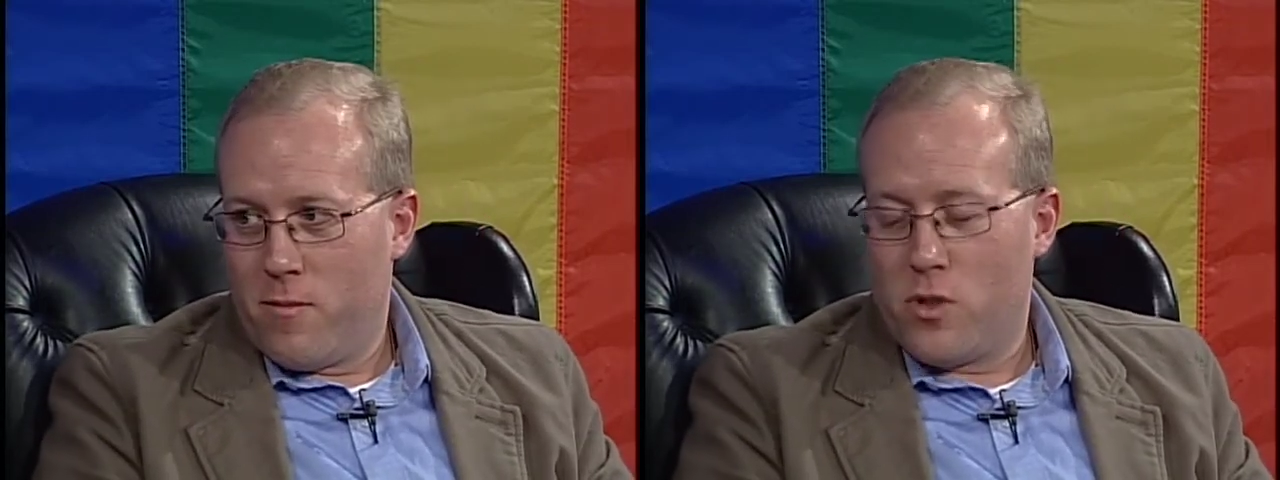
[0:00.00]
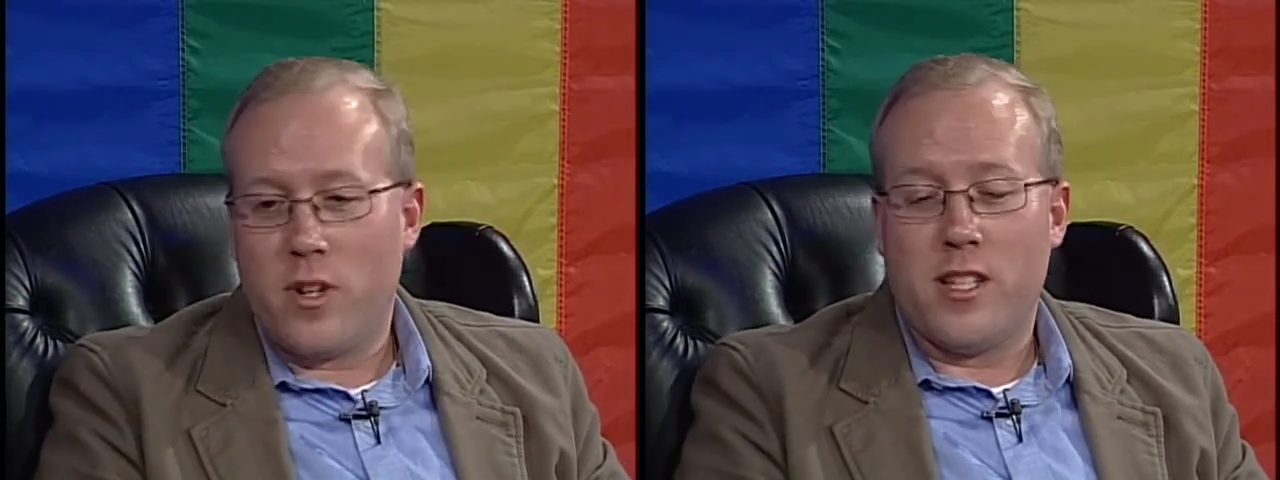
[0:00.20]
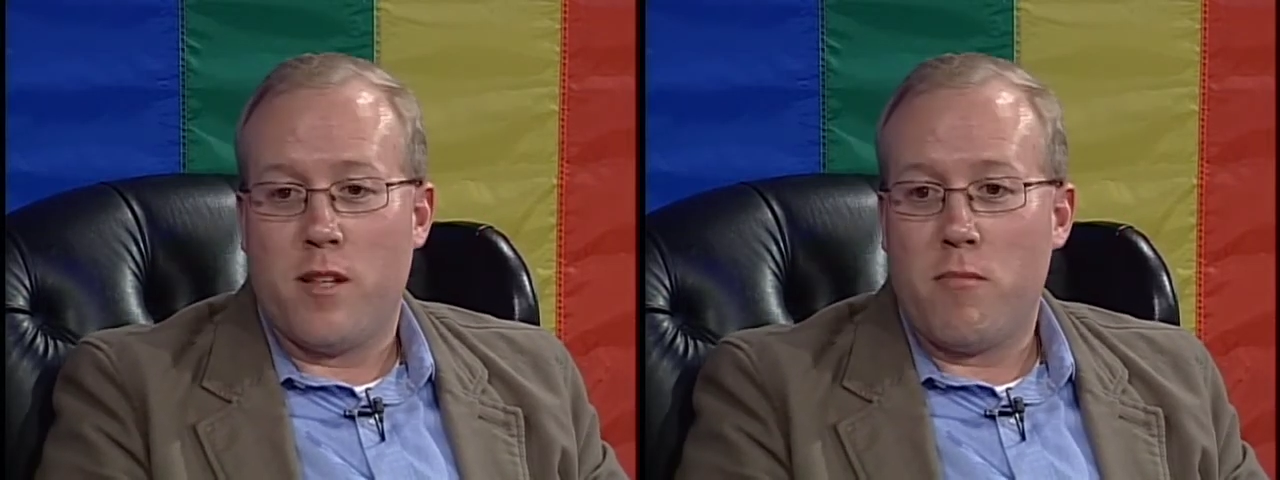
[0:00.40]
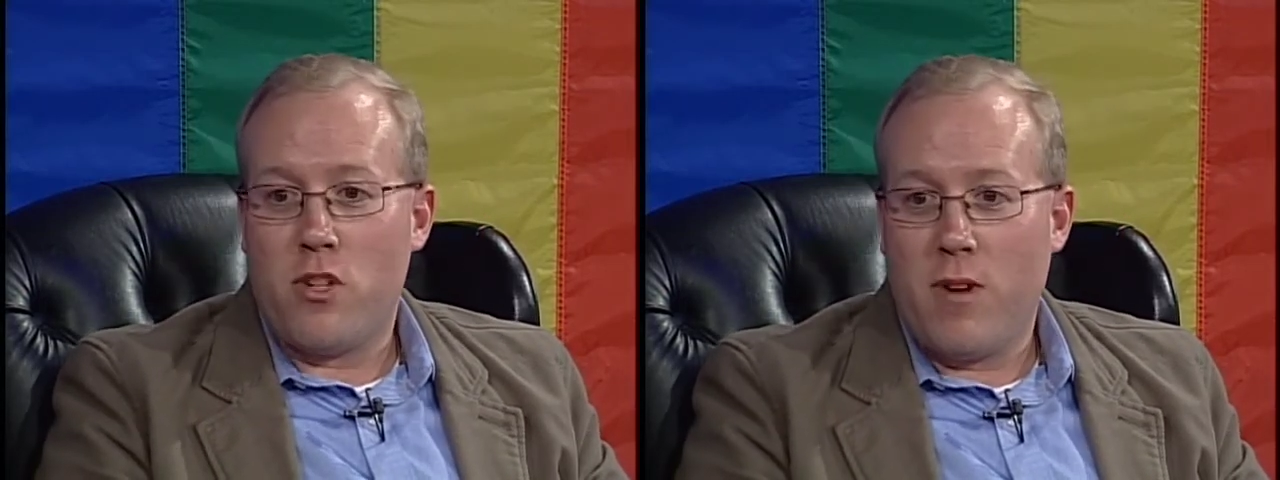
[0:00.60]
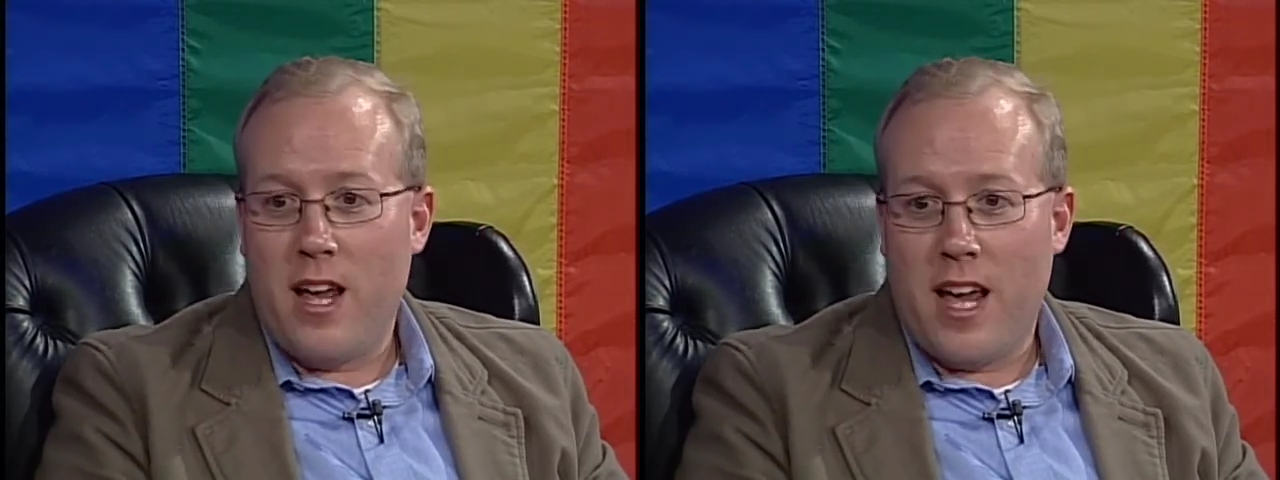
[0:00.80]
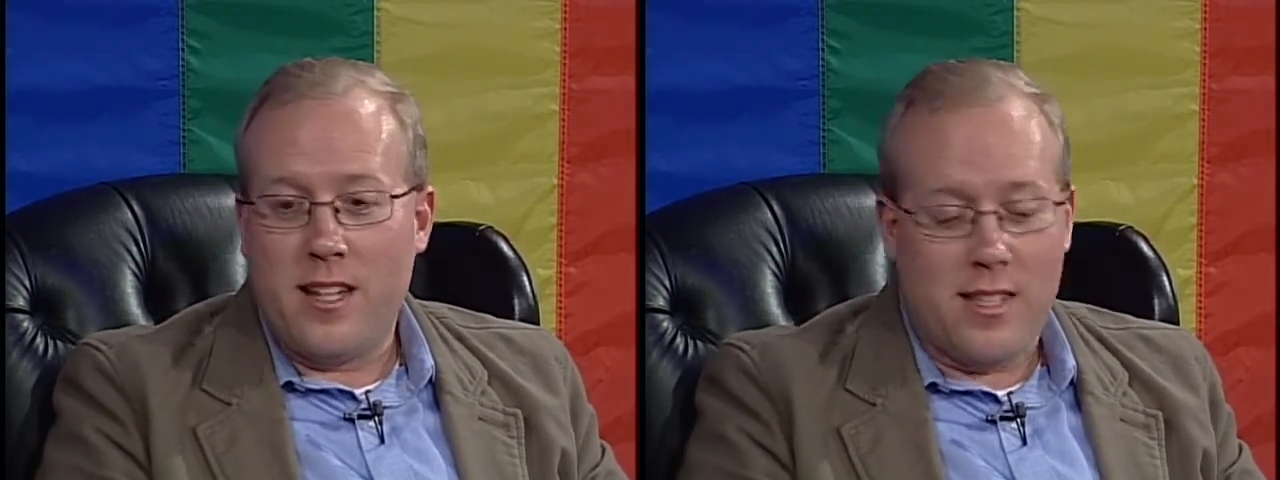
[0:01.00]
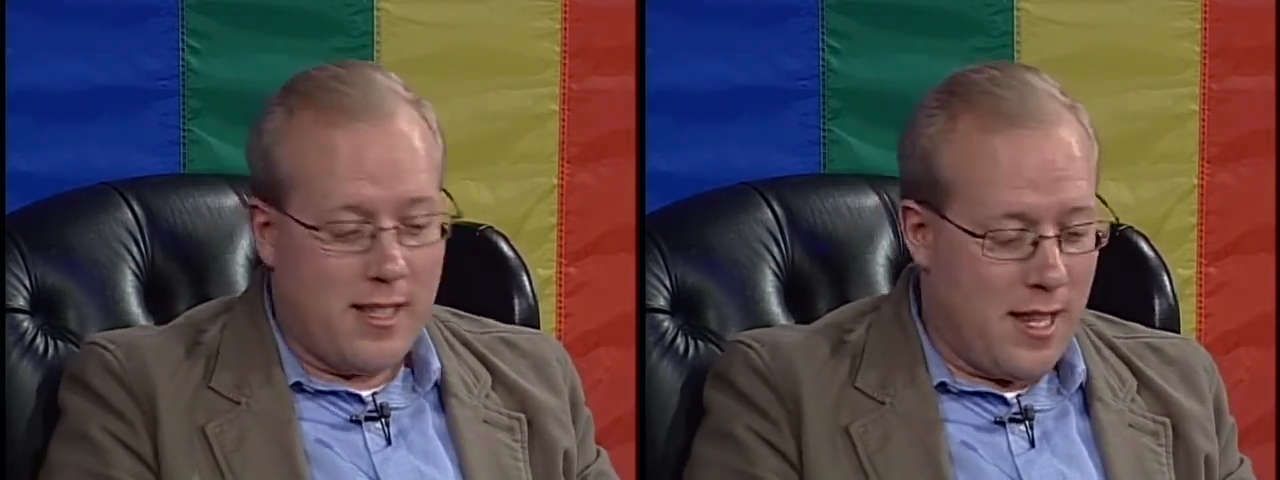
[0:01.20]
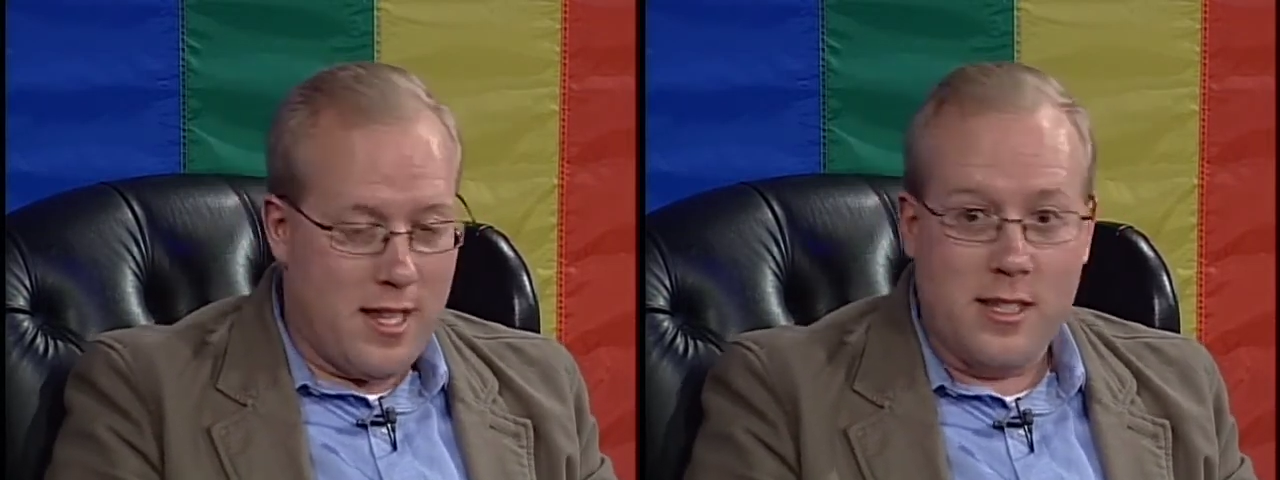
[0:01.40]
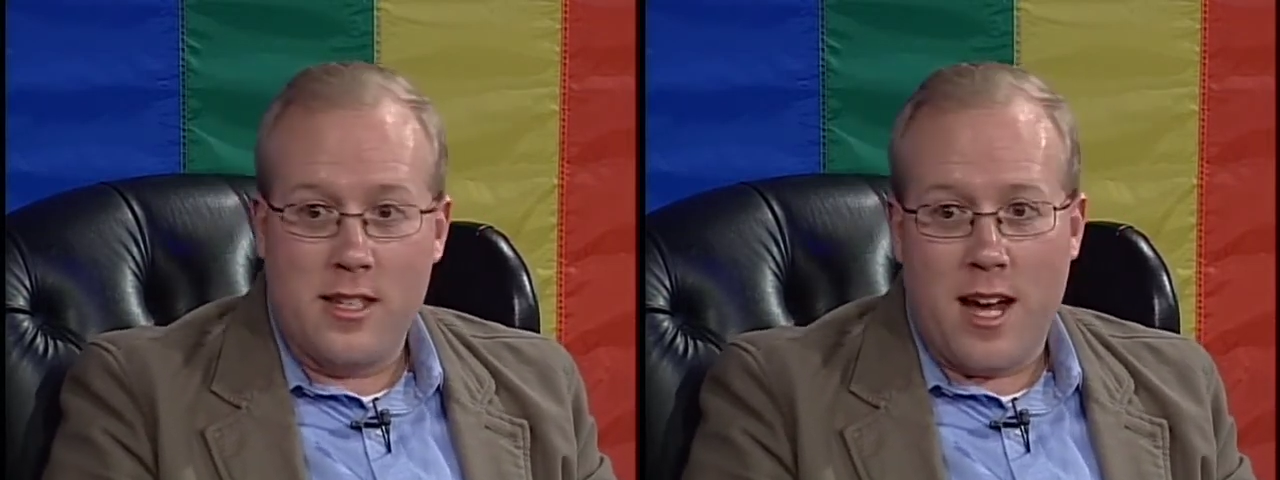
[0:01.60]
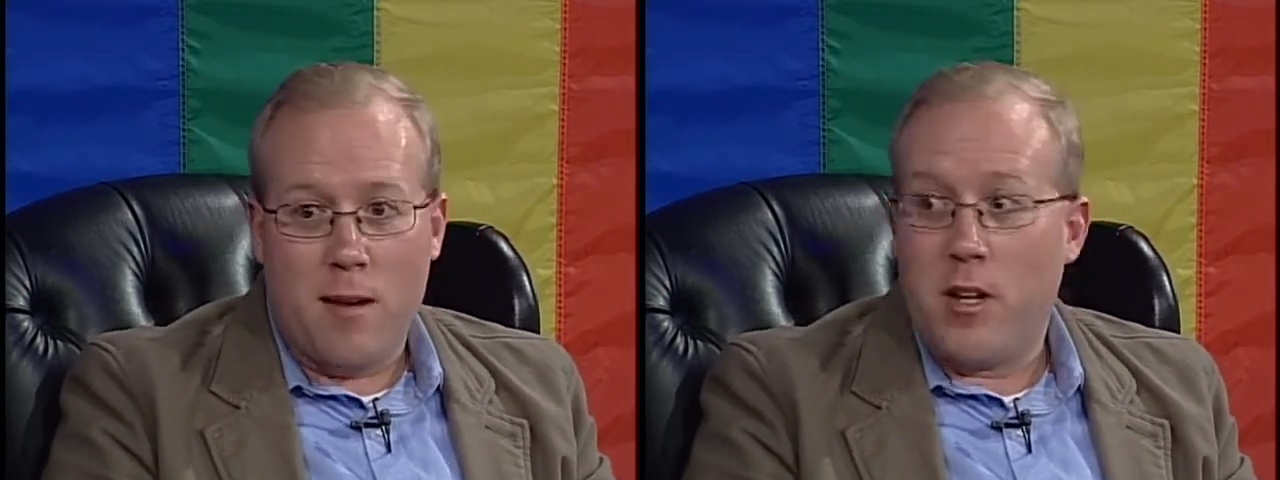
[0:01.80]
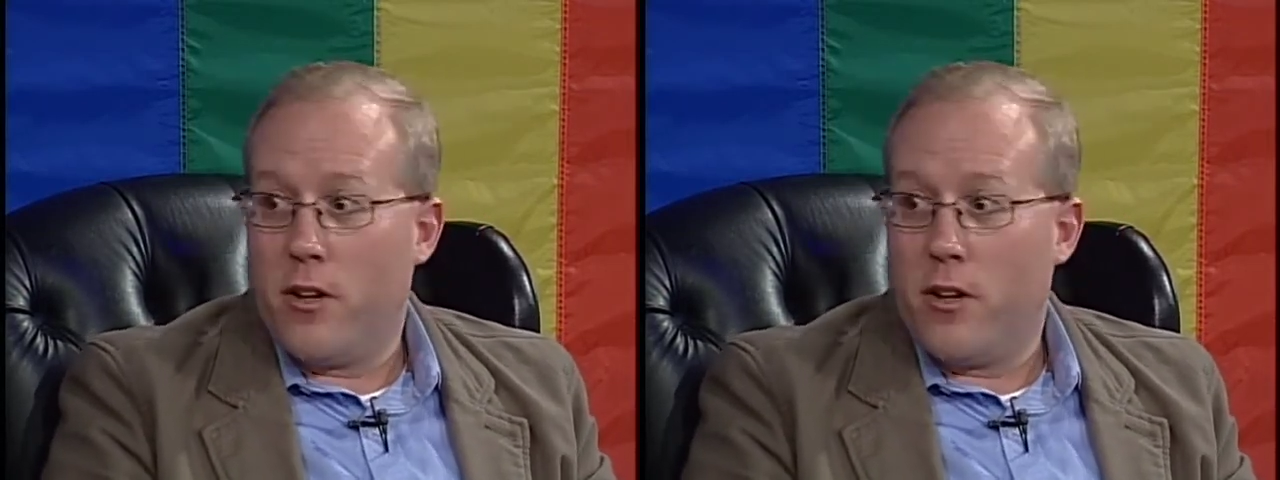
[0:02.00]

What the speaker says: So he's in between cases at this time.